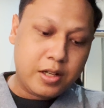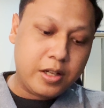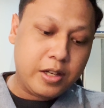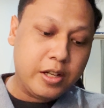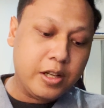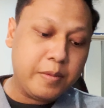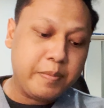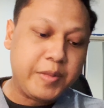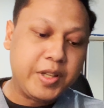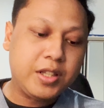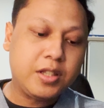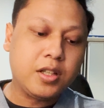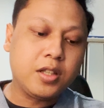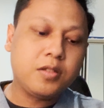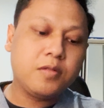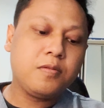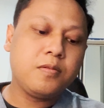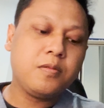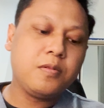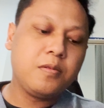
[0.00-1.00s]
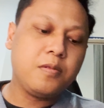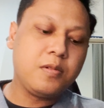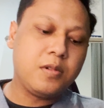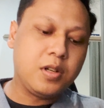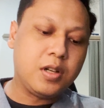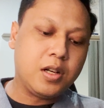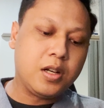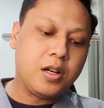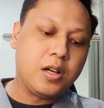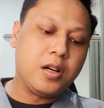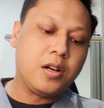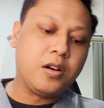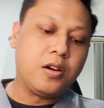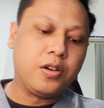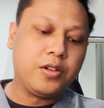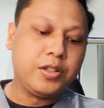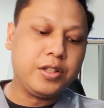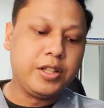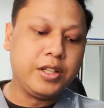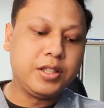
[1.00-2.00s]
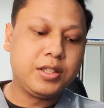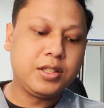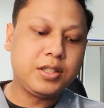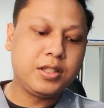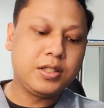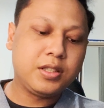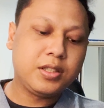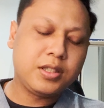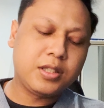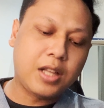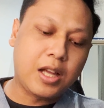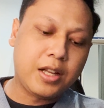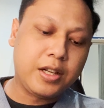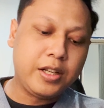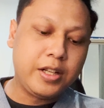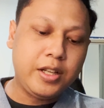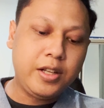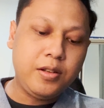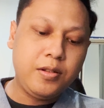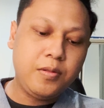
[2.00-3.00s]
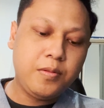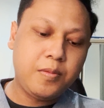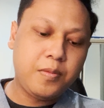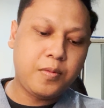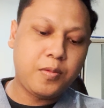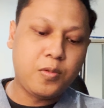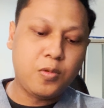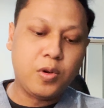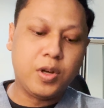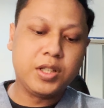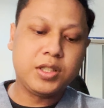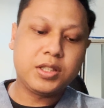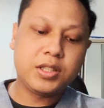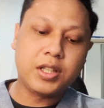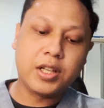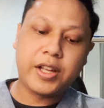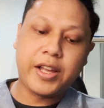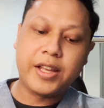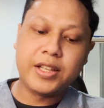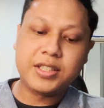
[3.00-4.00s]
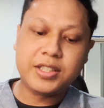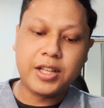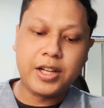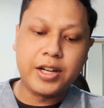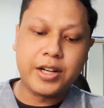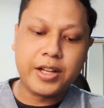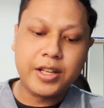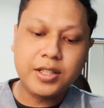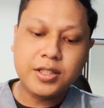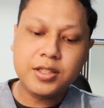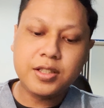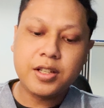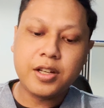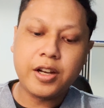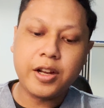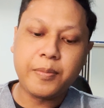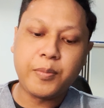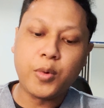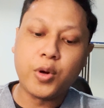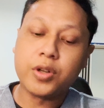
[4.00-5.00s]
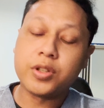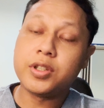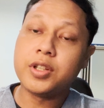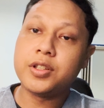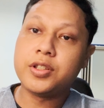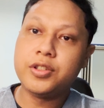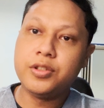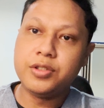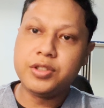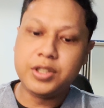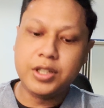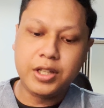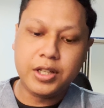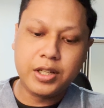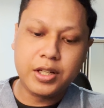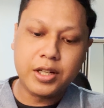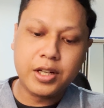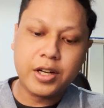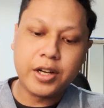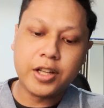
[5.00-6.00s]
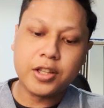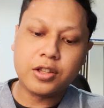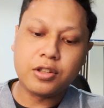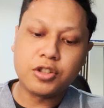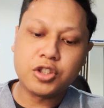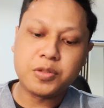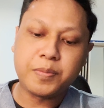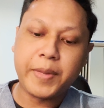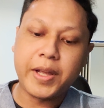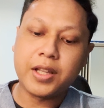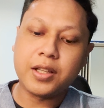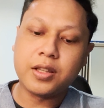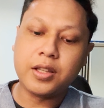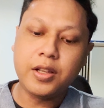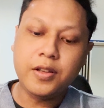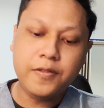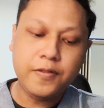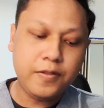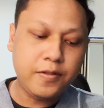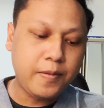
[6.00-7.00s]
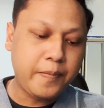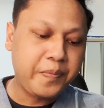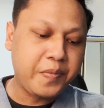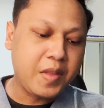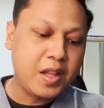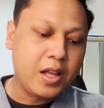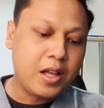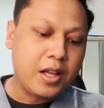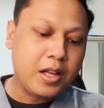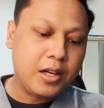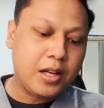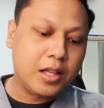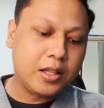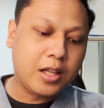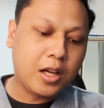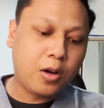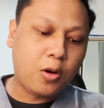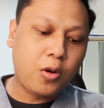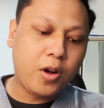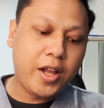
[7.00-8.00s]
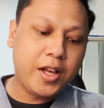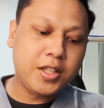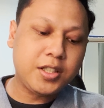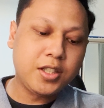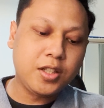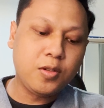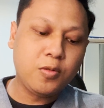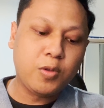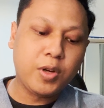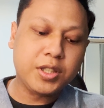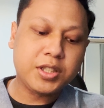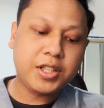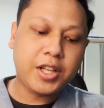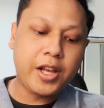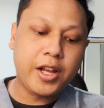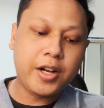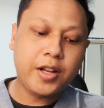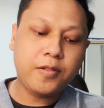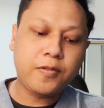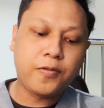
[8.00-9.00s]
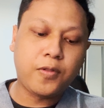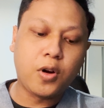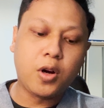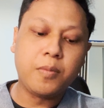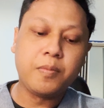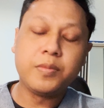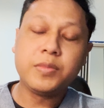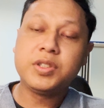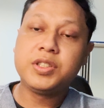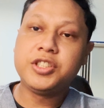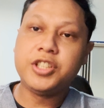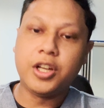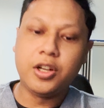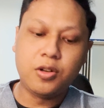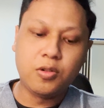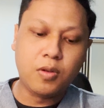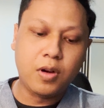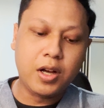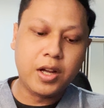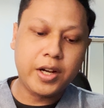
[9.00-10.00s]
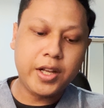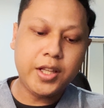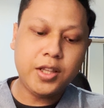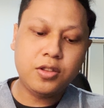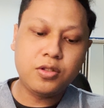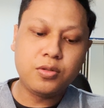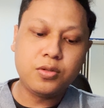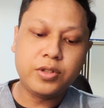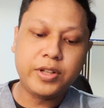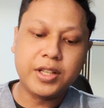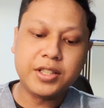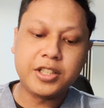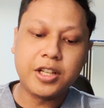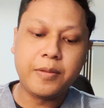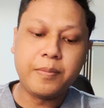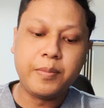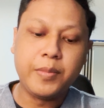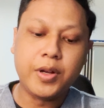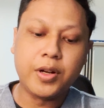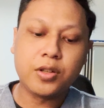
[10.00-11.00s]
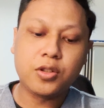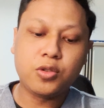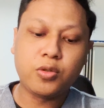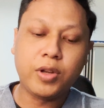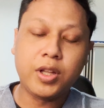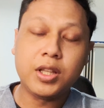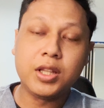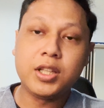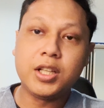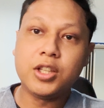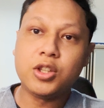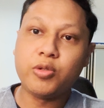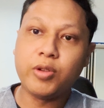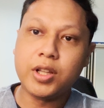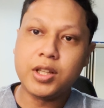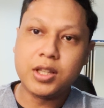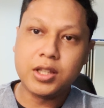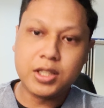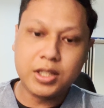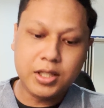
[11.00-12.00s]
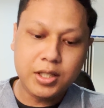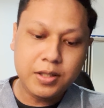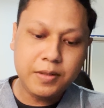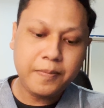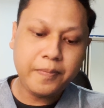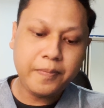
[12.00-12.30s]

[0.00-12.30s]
The method uh, on this study was a case series reported using retrospective. Data collection was carried from January to December twenty twenty.